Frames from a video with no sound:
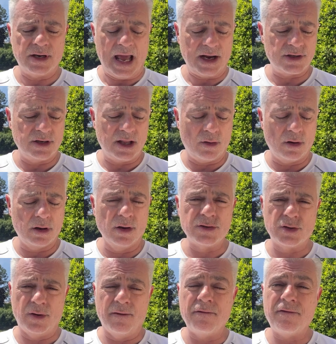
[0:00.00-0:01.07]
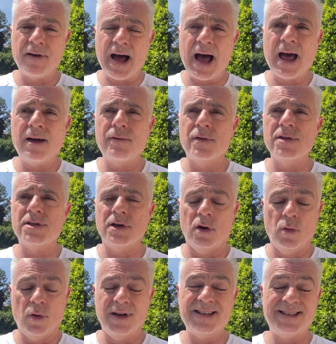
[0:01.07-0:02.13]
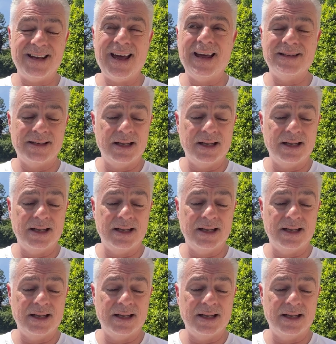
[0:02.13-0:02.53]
Actually, there were close to around five or so where it says,